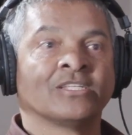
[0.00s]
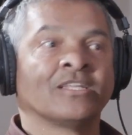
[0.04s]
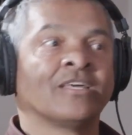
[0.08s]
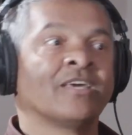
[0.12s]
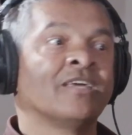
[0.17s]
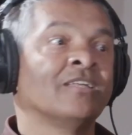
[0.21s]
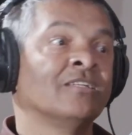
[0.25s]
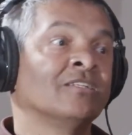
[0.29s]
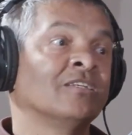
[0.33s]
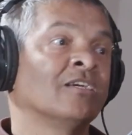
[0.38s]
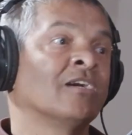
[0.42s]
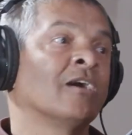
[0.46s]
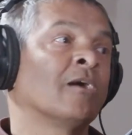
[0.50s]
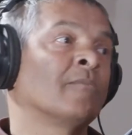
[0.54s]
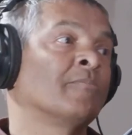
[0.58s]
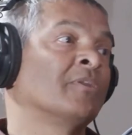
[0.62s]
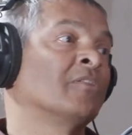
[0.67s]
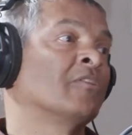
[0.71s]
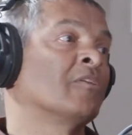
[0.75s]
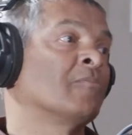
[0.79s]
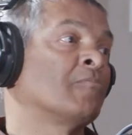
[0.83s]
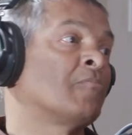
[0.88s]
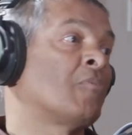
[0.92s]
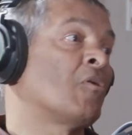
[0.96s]
and ending up
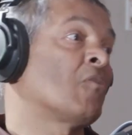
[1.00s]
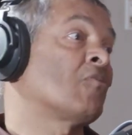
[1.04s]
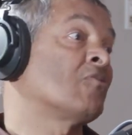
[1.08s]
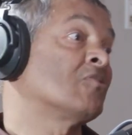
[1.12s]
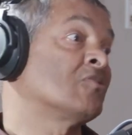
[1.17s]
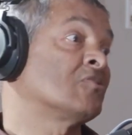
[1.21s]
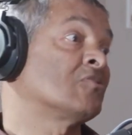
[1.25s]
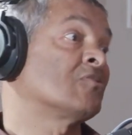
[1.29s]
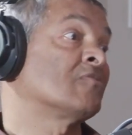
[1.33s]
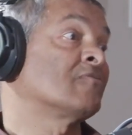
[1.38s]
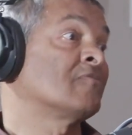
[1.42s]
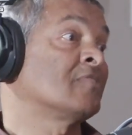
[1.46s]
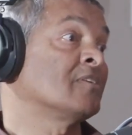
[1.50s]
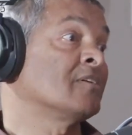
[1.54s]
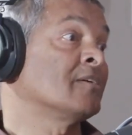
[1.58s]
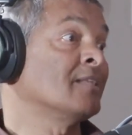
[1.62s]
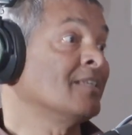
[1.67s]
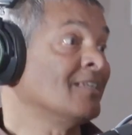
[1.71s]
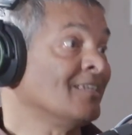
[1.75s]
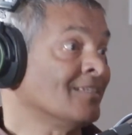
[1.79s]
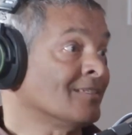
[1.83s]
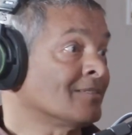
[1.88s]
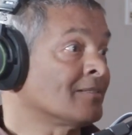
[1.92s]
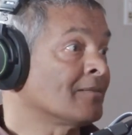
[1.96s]
in the pockets of the
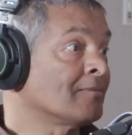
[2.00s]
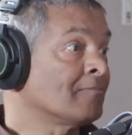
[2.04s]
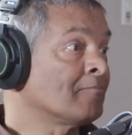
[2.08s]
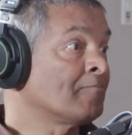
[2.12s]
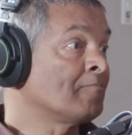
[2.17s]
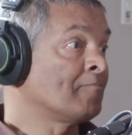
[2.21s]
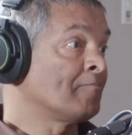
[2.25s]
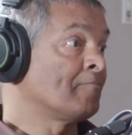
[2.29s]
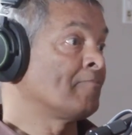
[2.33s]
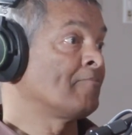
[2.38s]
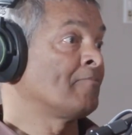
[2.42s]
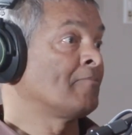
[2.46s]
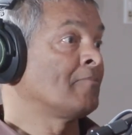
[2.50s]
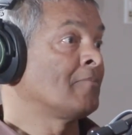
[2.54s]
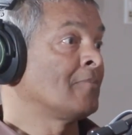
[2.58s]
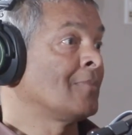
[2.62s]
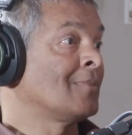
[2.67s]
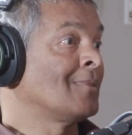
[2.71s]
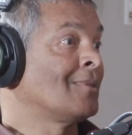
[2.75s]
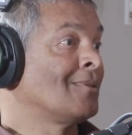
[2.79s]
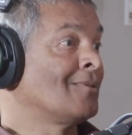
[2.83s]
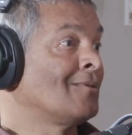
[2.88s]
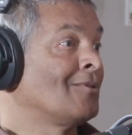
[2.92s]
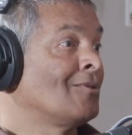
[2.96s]
elite.
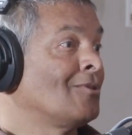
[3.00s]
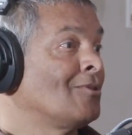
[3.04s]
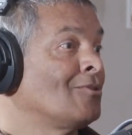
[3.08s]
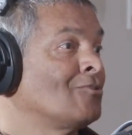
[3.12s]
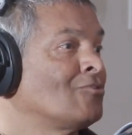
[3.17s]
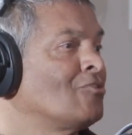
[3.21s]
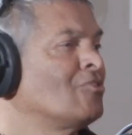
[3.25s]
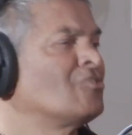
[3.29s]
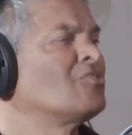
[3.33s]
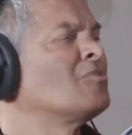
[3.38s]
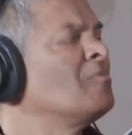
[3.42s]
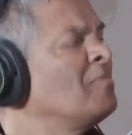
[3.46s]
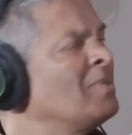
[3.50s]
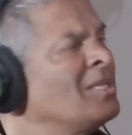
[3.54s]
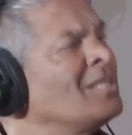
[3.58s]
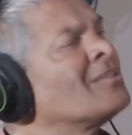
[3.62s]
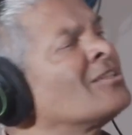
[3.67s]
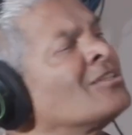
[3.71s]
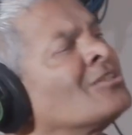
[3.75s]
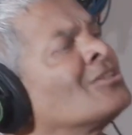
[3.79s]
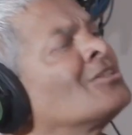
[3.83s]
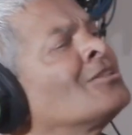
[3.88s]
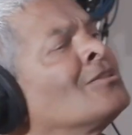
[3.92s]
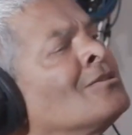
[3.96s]
So to me,
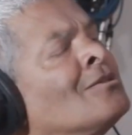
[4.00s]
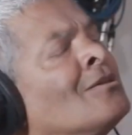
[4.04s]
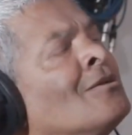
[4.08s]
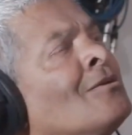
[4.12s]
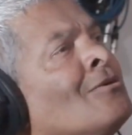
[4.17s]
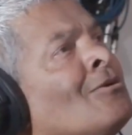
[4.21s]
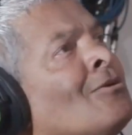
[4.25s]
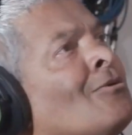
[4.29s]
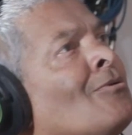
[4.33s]
it is